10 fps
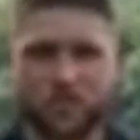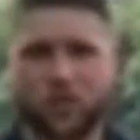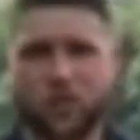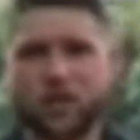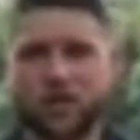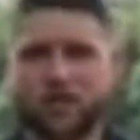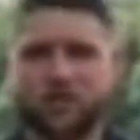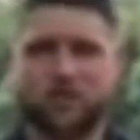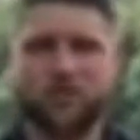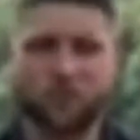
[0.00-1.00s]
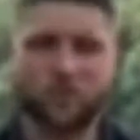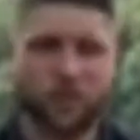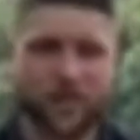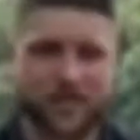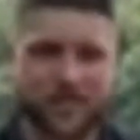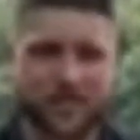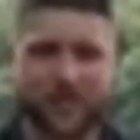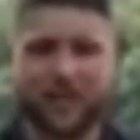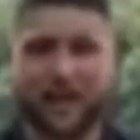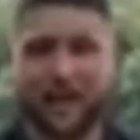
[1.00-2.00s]
So the lesson
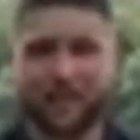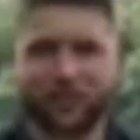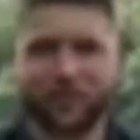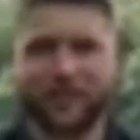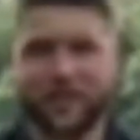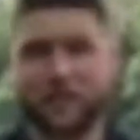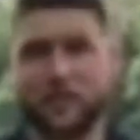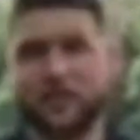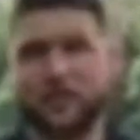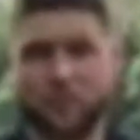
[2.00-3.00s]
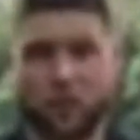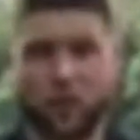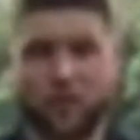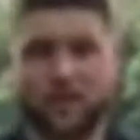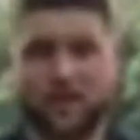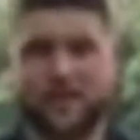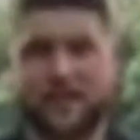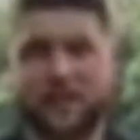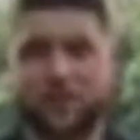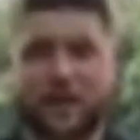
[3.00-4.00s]
here that I learned and I think is important is
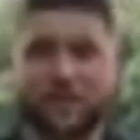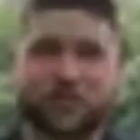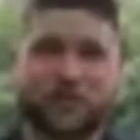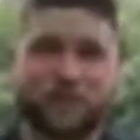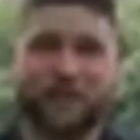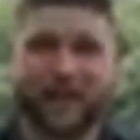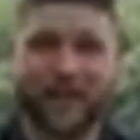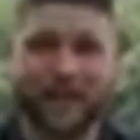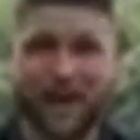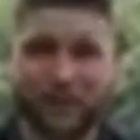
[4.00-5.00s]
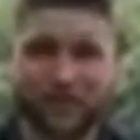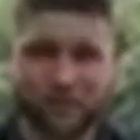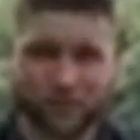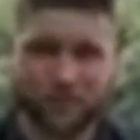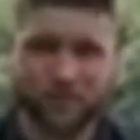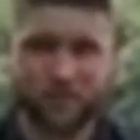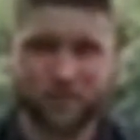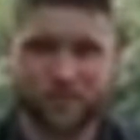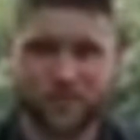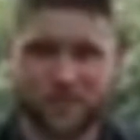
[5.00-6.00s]
that you actually plan out your trip to the
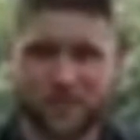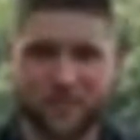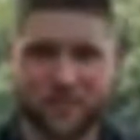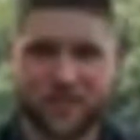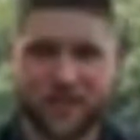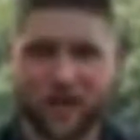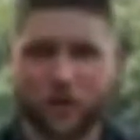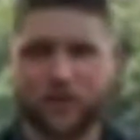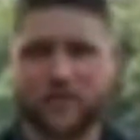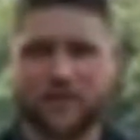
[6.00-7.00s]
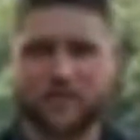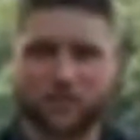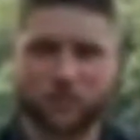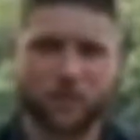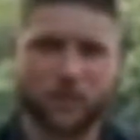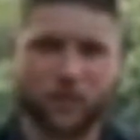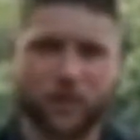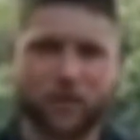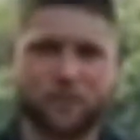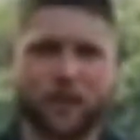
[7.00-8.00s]
museum. I know that sounds a little bit
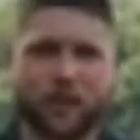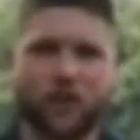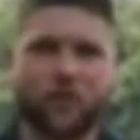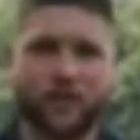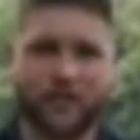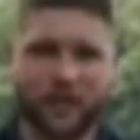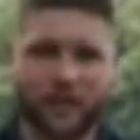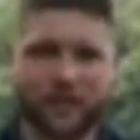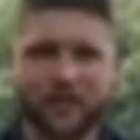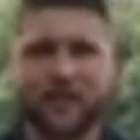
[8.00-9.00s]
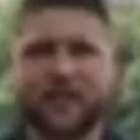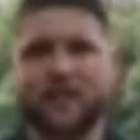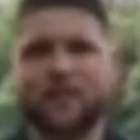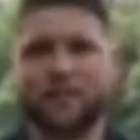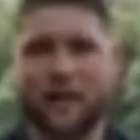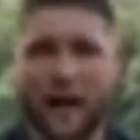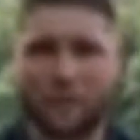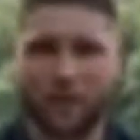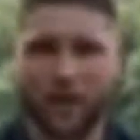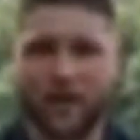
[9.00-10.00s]
weird, but go in there, get the map
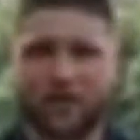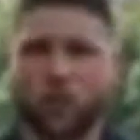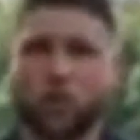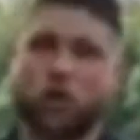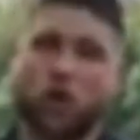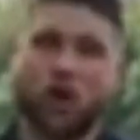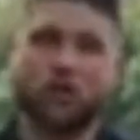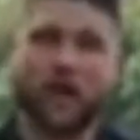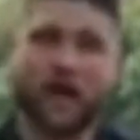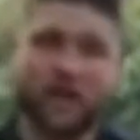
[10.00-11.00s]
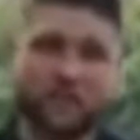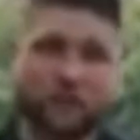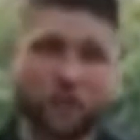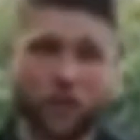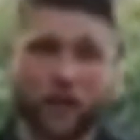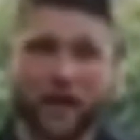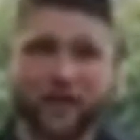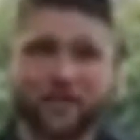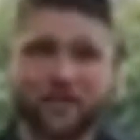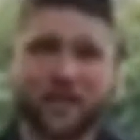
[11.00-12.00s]
right, or look online
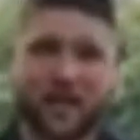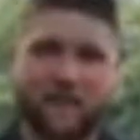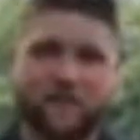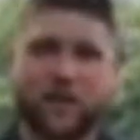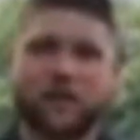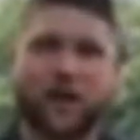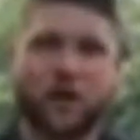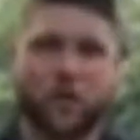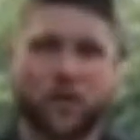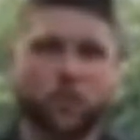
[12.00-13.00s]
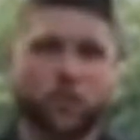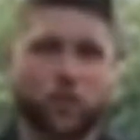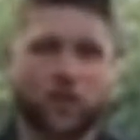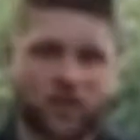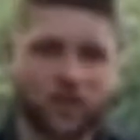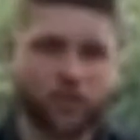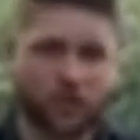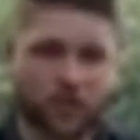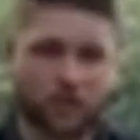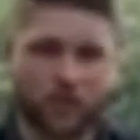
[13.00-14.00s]
beforehand and figure out what you really,
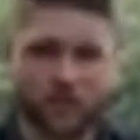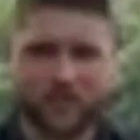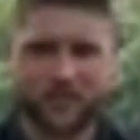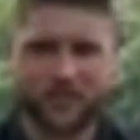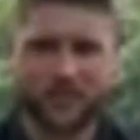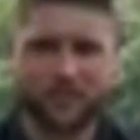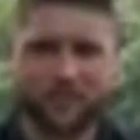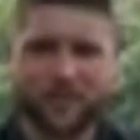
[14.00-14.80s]
really want to see